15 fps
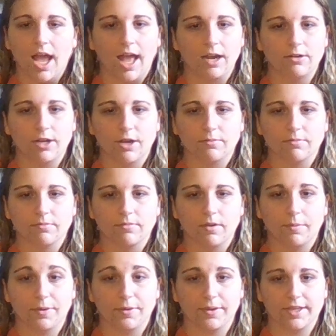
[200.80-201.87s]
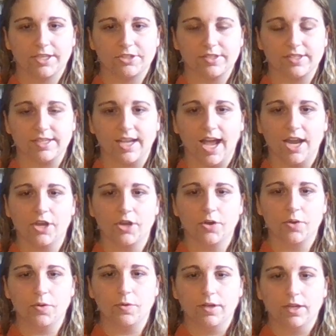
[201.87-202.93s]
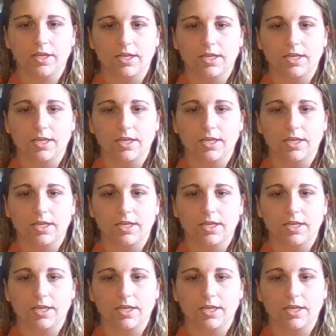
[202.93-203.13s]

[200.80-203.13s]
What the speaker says: I don't know. It'll be really interesting. I know